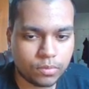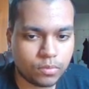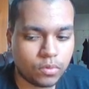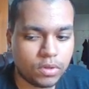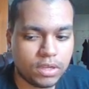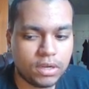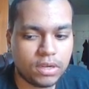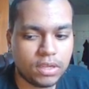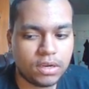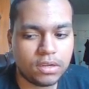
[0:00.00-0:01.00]
well
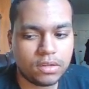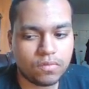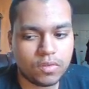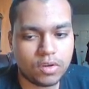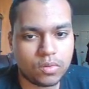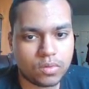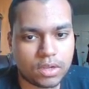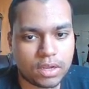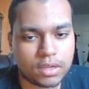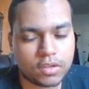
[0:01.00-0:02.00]
later in the videos
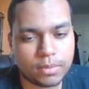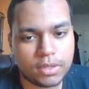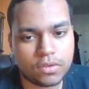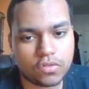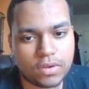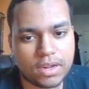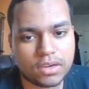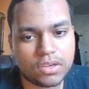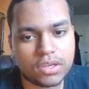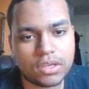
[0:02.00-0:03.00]
I can explain the
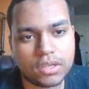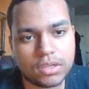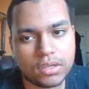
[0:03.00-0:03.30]
strategies.